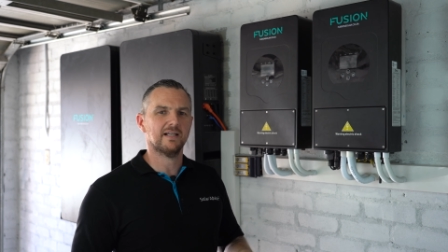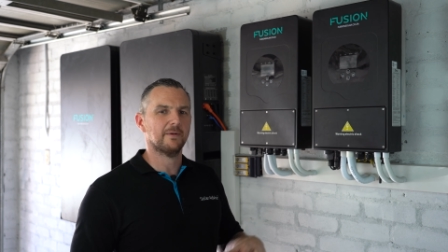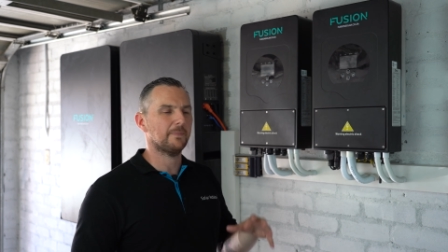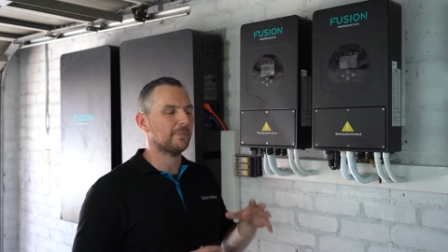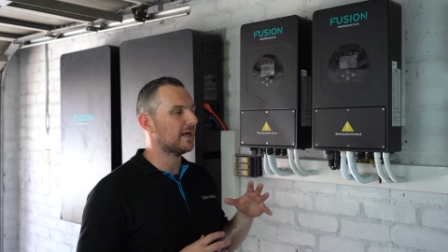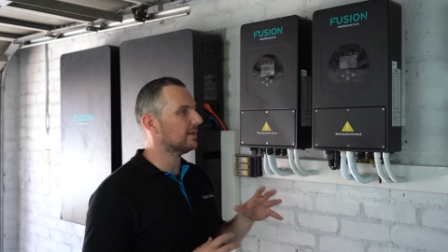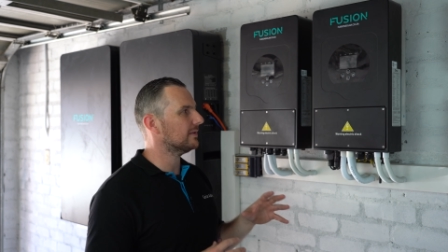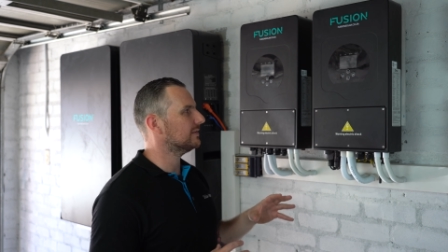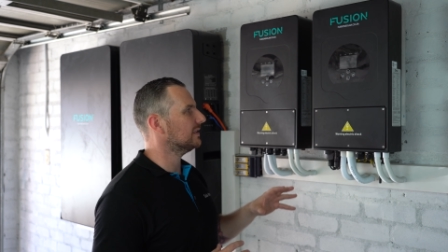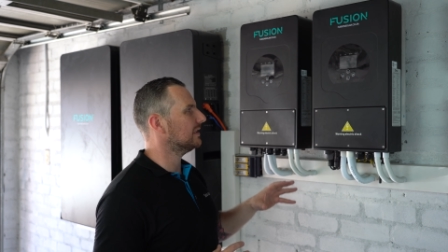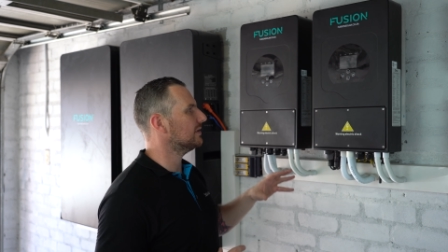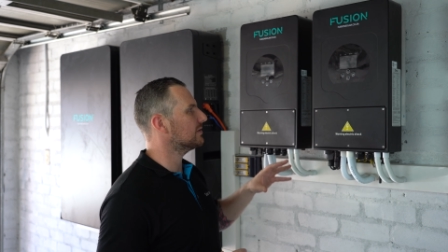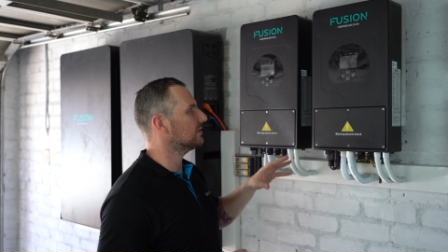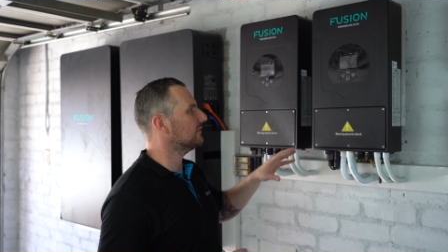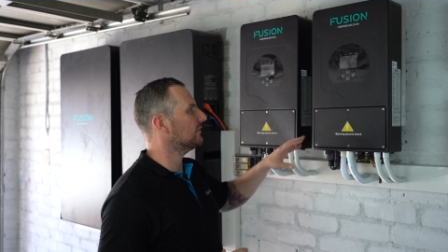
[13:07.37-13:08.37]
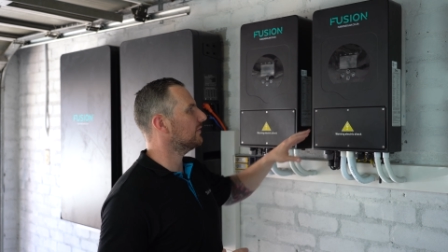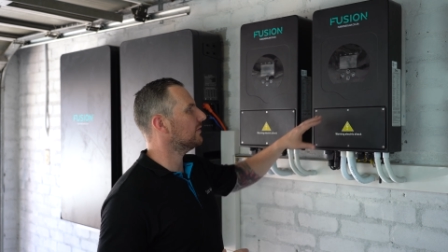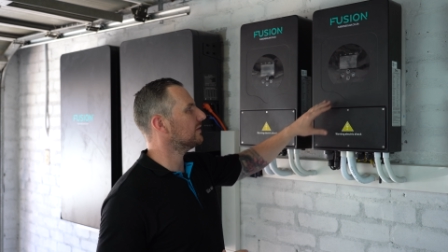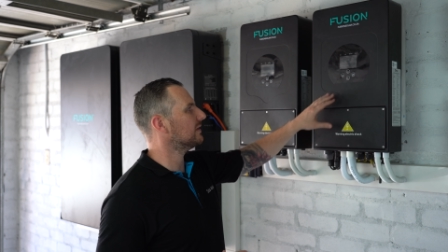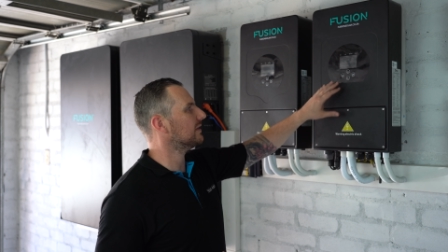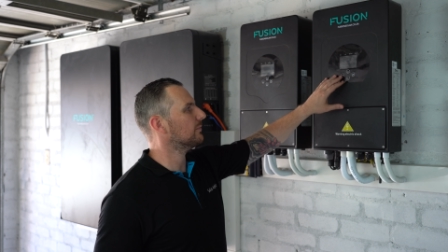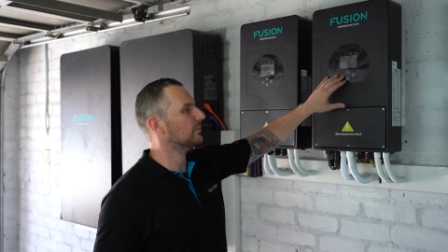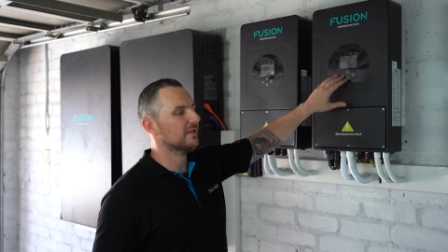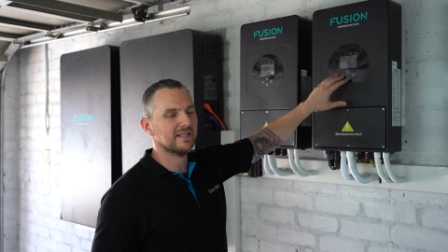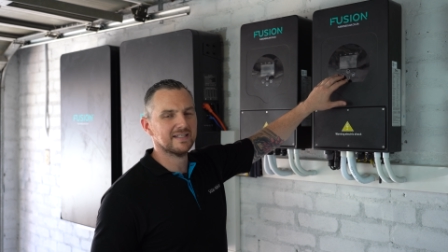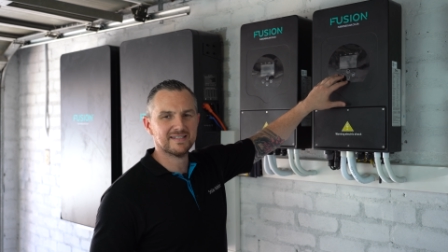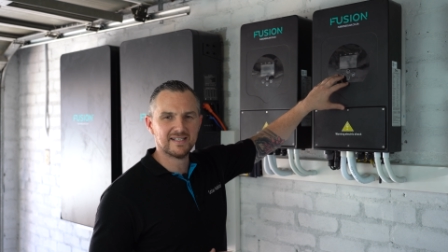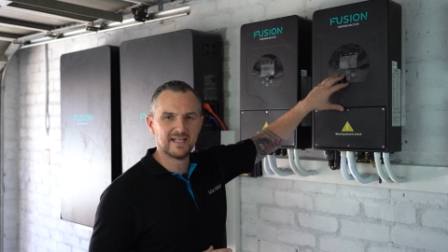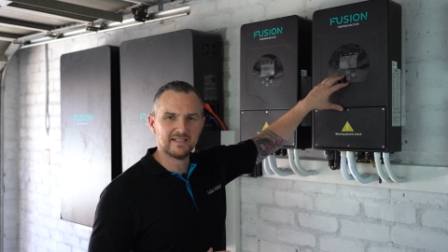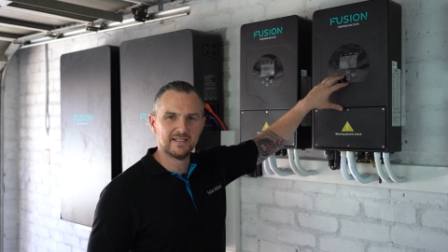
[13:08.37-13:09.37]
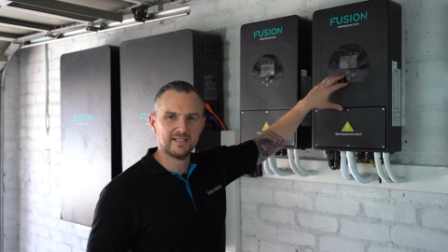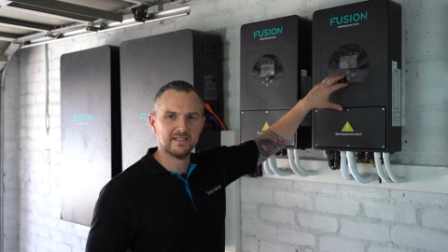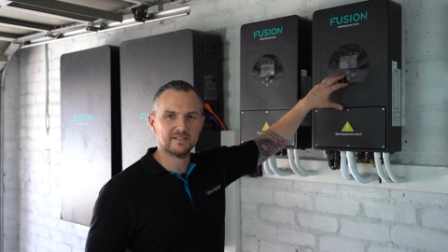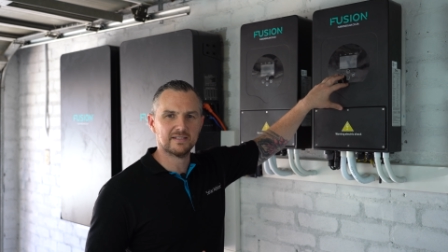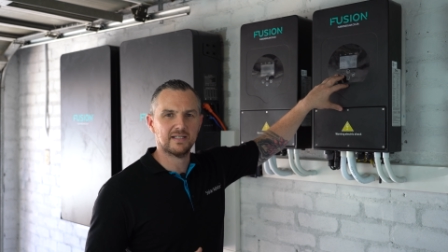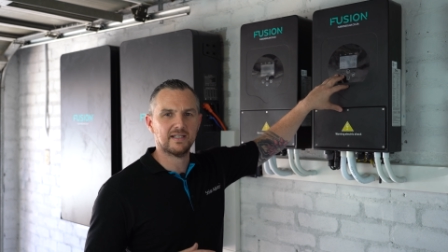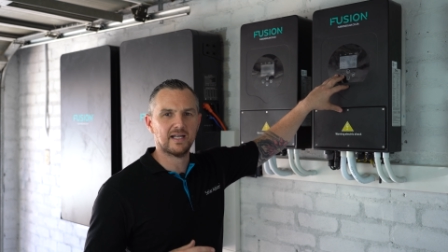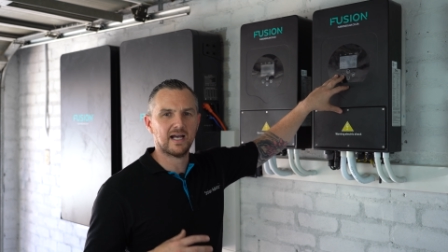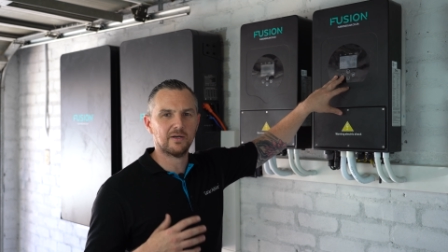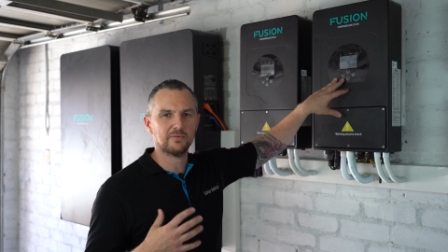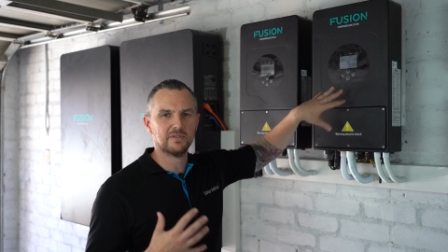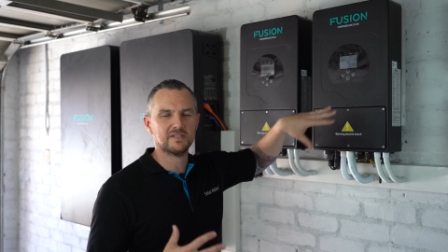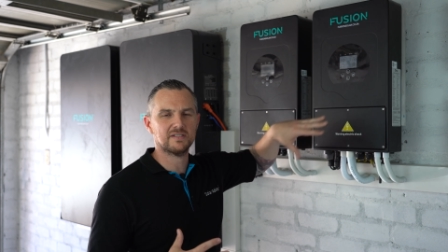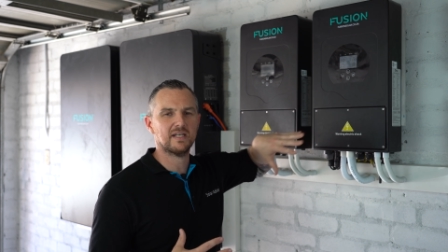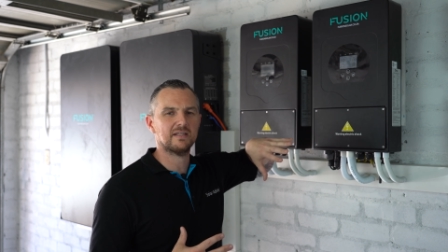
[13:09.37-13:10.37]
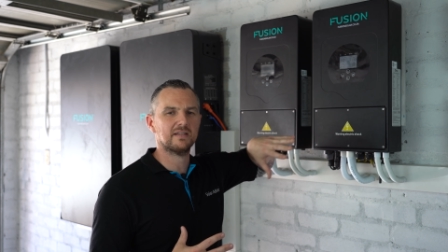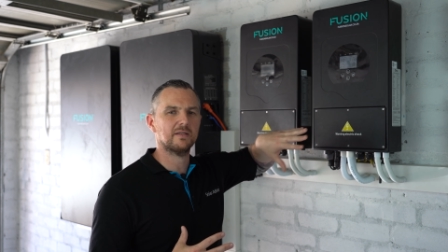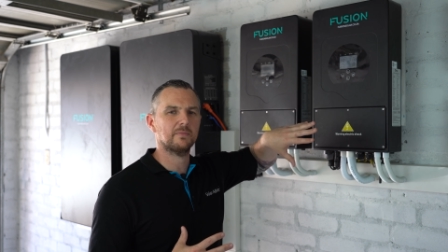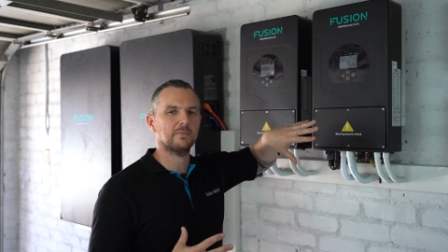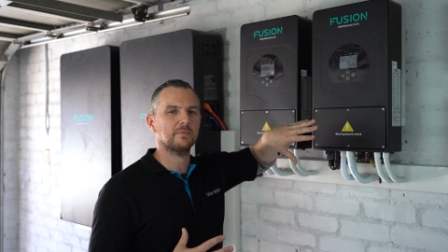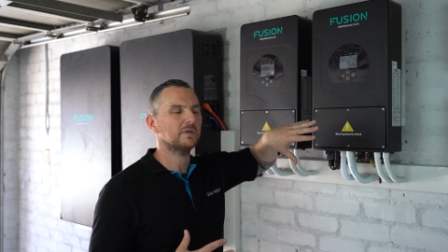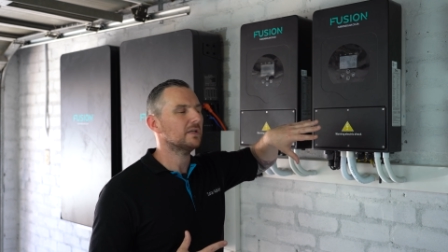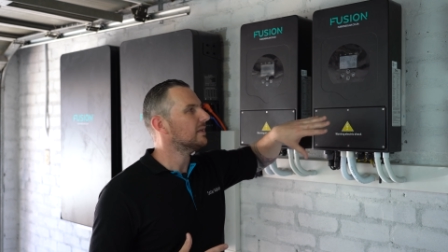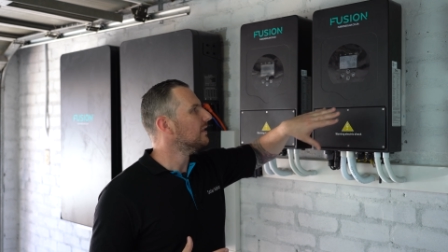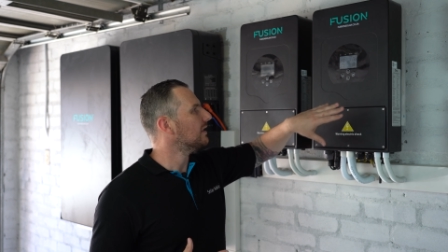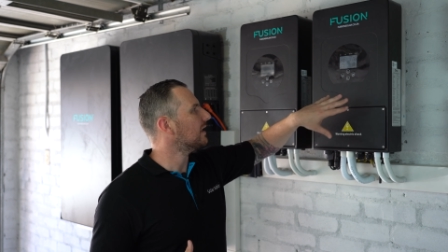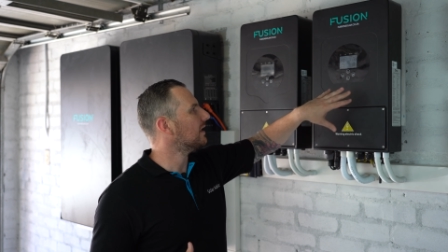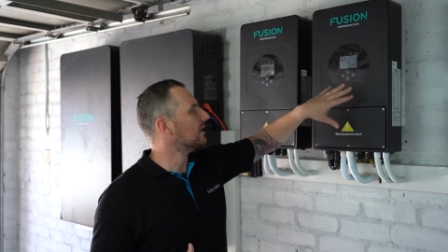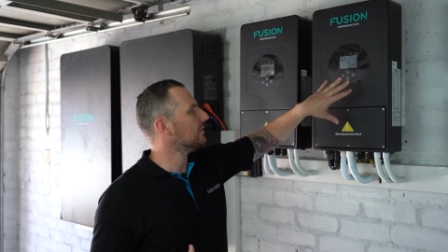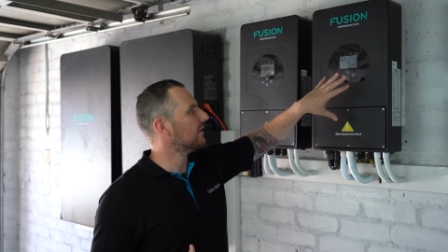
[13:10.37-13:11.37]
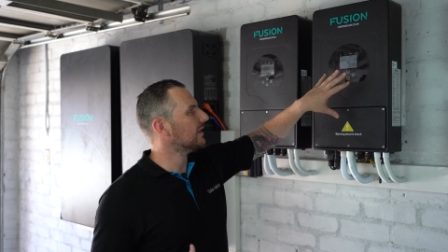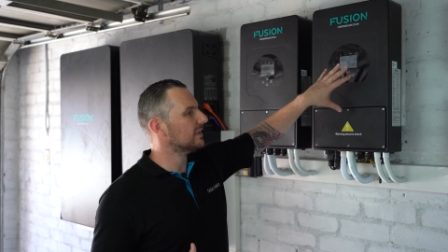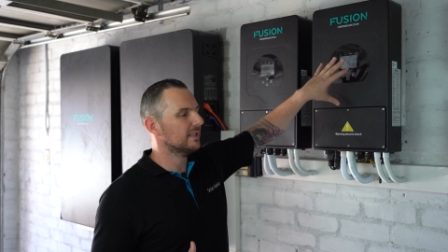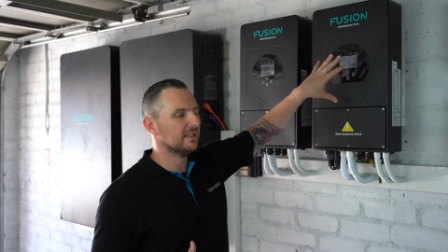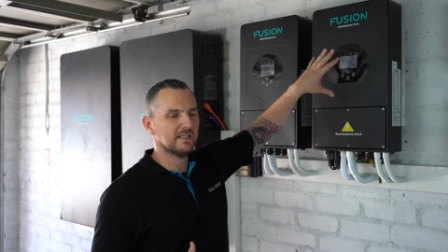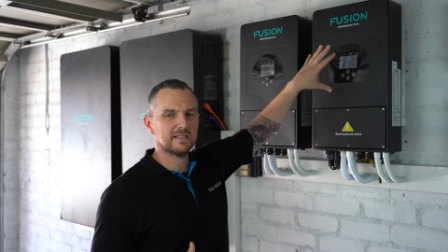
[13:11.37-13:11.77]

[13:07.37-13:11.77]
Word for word: about each inverter and when their settings and how to set them uh, correctly.